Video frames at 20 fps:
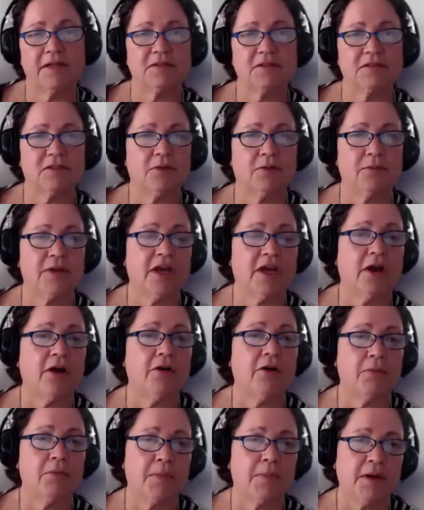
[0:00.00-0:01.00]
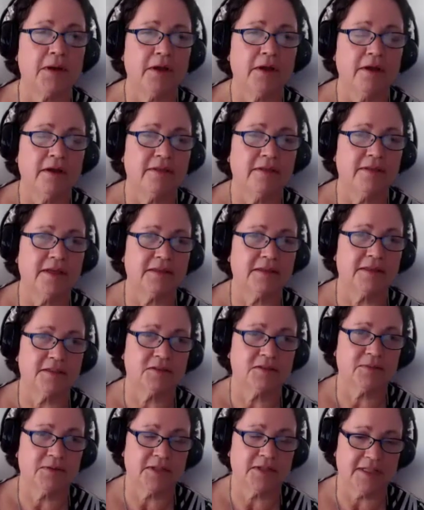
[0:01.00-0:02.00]
And so we hope that
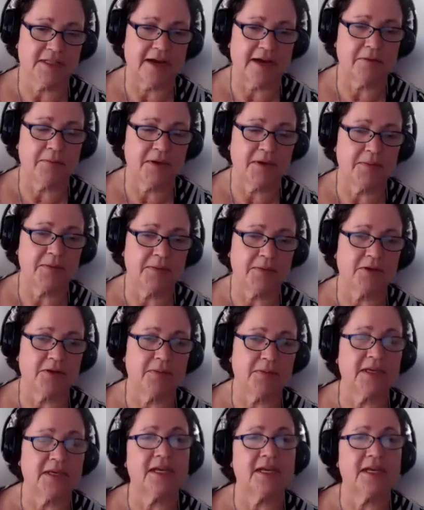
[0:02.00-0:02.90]
this will allow people to be